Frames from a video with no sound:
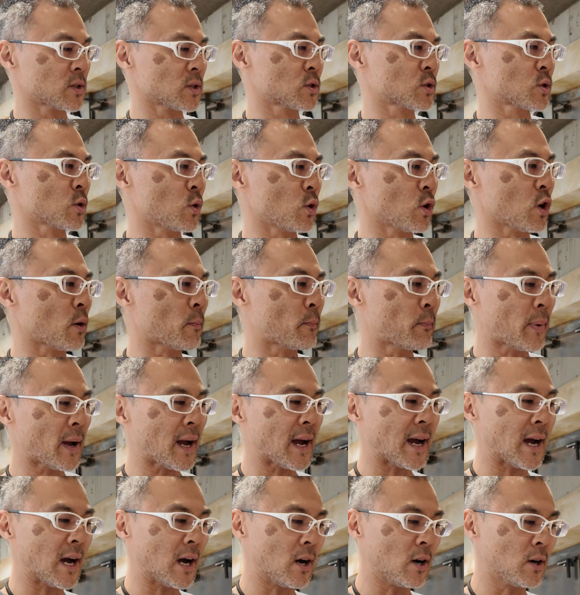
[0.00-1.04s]
to talk
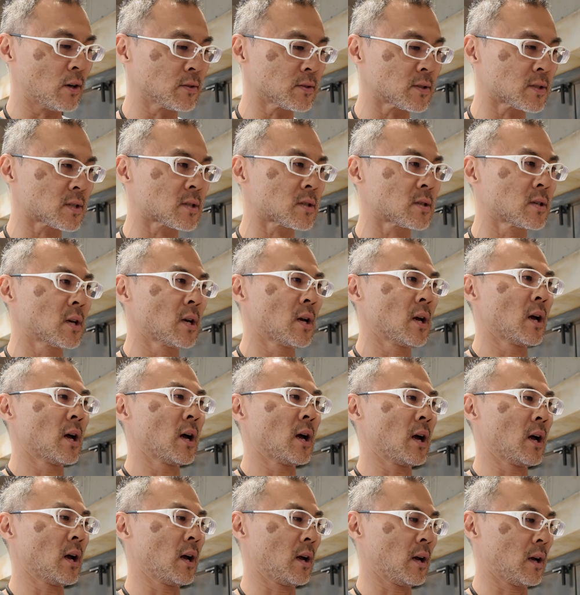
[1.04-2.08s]
about
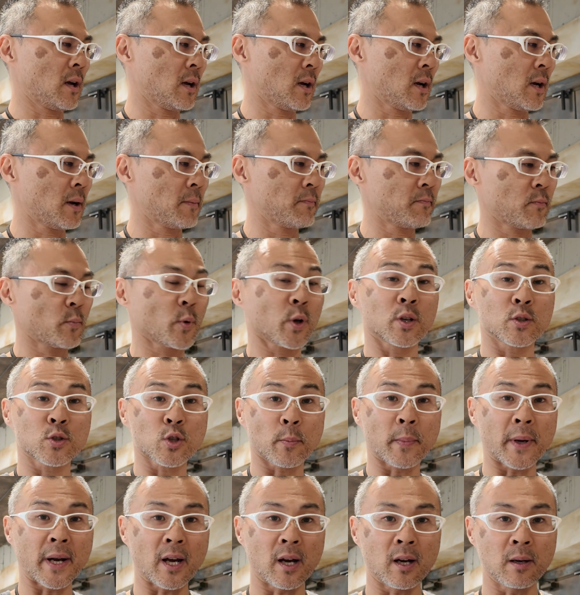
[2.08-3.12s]

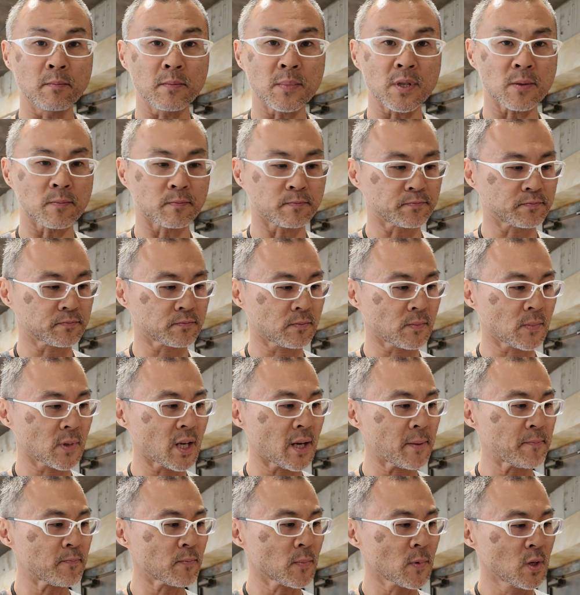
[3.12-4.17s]
arms.
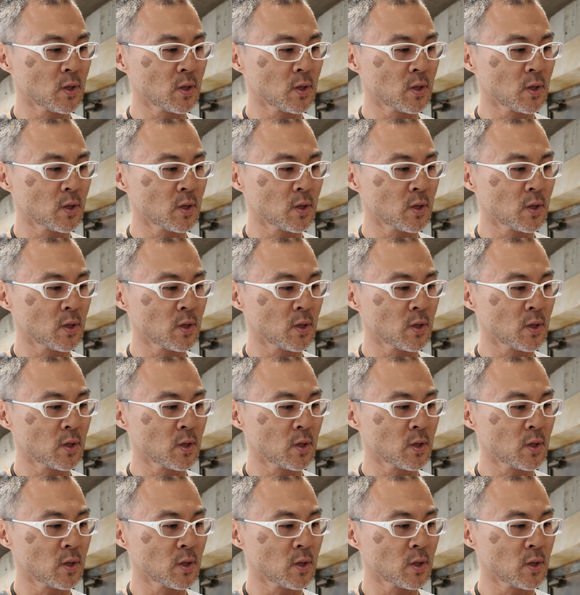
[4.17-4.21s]
Okay.